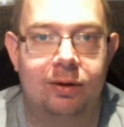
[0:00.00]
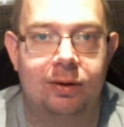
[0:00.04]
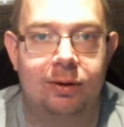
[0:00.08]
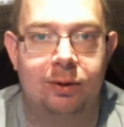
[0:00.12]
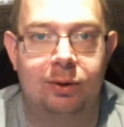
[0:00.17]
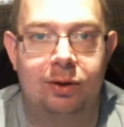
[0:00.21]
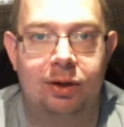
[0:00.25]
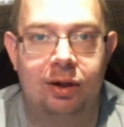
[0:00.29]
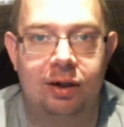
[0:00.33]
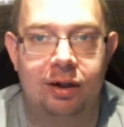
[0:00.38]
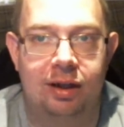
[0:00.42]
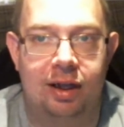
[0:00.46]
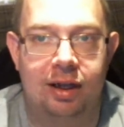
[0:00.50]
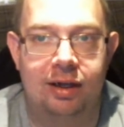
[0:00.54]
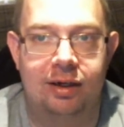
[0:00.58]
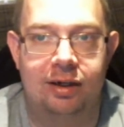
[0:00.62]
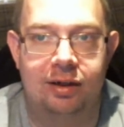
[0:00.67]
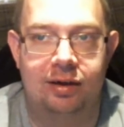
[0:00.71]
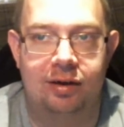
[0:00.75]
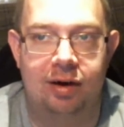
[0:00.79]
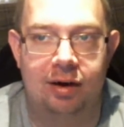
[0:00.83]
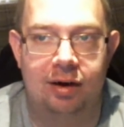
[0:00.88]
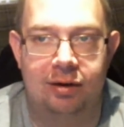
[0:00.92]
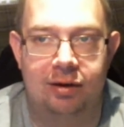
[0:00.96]
looking like
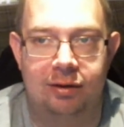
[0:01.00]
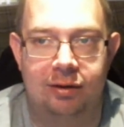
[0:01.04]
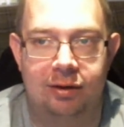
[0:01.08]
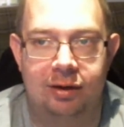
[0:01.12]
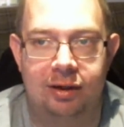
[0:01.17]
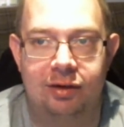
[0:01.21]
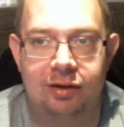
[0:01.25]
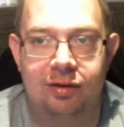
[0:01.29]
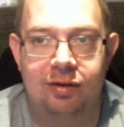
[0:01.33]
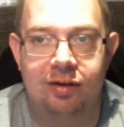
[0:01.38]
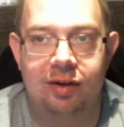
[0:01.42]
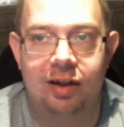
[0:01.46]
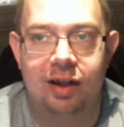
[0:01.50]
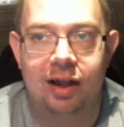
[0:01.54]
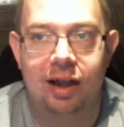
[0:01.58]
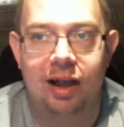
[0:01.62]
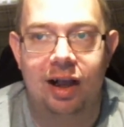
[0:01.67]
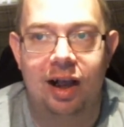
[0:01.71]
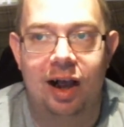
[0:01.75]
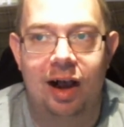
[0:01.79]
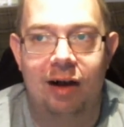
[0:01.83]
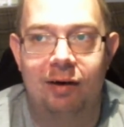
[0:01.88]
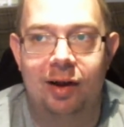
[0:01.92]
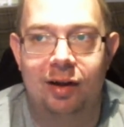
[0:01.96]
a terrorist.
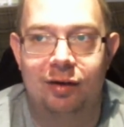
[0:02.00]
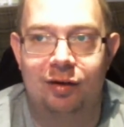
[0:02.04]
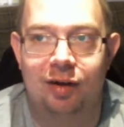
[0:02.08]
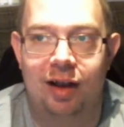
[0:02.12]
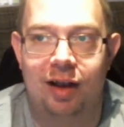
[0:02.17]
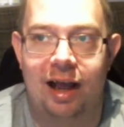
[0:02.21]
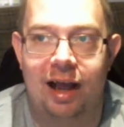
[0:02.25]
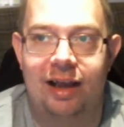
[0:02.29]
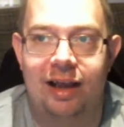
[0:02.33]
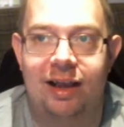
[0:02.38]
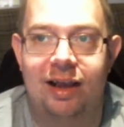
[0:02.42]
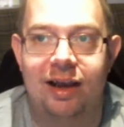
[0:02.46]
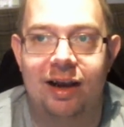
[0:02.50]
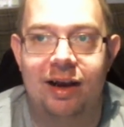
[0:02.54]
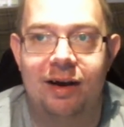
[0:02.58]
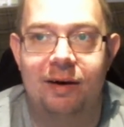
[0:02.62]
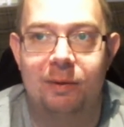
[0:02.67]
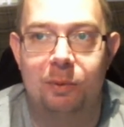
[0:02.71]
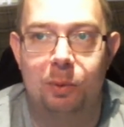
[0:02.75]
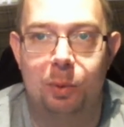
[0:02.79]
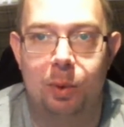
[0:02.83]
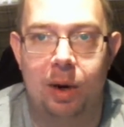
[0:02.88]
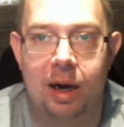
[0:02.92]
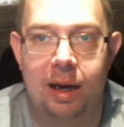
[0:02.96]
I was like,
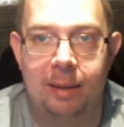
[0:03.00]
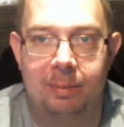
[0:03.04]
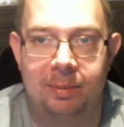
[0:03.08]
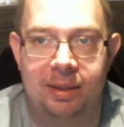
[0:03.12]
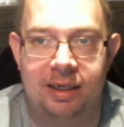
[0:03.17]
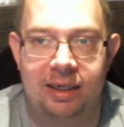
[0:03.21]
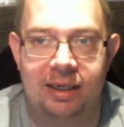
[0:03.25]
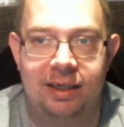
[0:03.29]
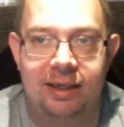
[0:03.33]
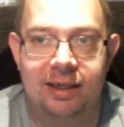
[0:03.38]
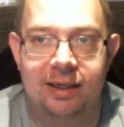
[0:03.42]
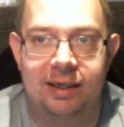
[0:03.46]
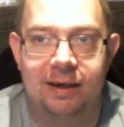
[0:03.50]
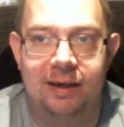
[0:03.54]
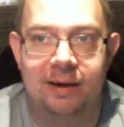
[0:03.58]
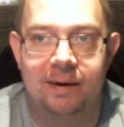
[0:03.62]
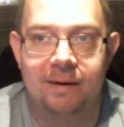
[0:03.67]
why me?